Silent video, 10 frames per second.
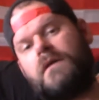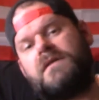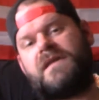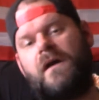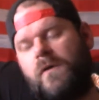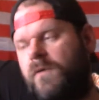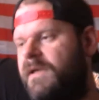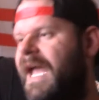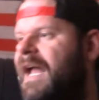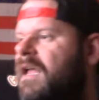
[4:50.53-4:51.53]
so,
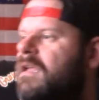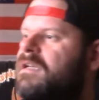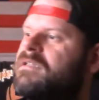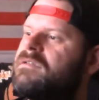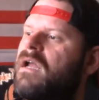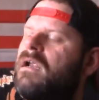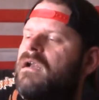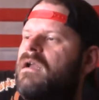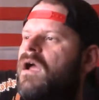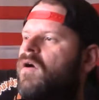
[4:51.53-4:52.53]
yeah.
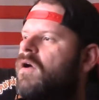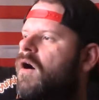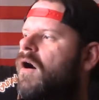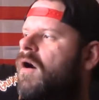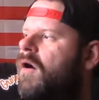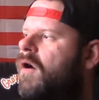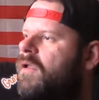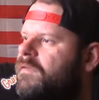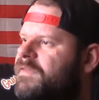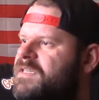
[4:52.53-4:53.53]
No.
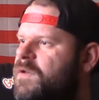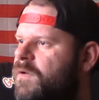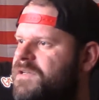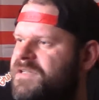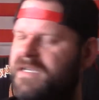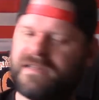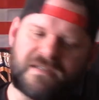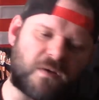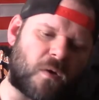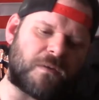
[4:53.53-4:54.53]
All of this horse shit,
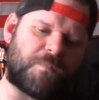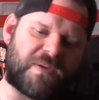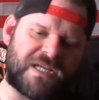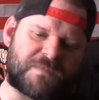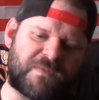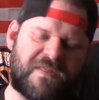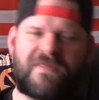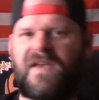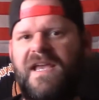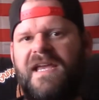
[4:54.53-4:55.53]
this whole impeachment
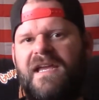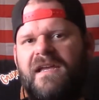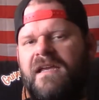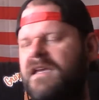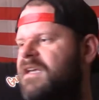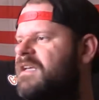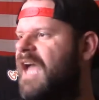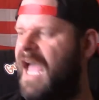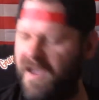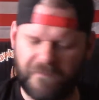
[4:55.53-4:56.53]
thing,
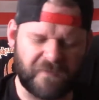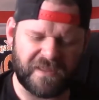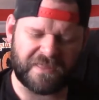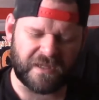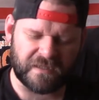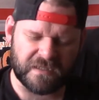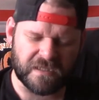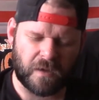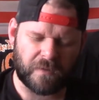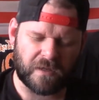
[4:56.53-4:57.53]
everything that's
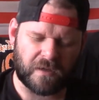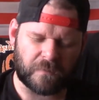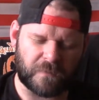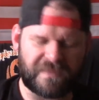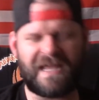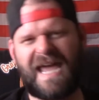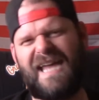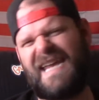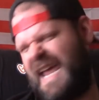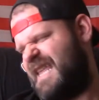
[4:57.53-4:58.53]
going on with
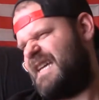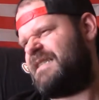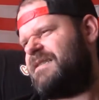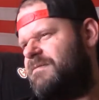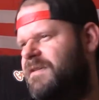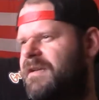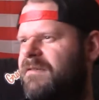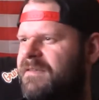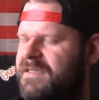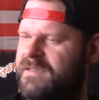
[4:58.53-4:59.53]
that, yeah, it's,
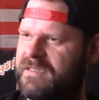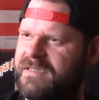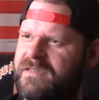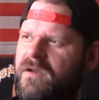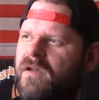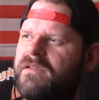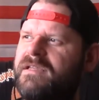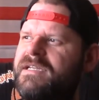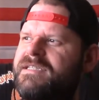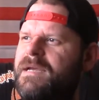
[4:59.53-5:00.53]
this is all in
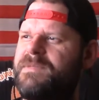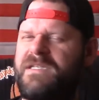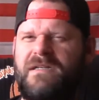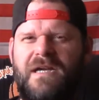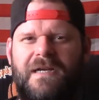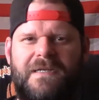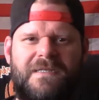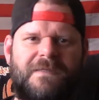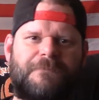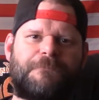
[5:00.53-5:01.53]
the attempt to unite
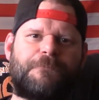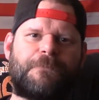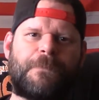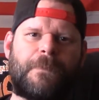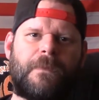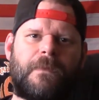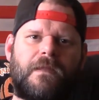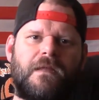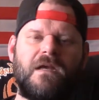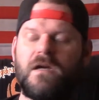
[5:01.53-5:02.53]
us.
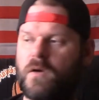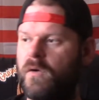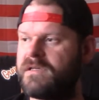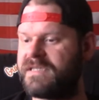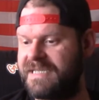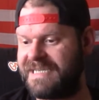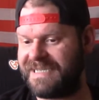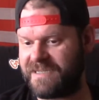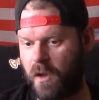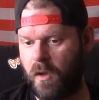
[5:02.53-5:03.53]
Of course, this
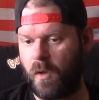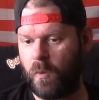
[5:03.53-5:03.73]
is all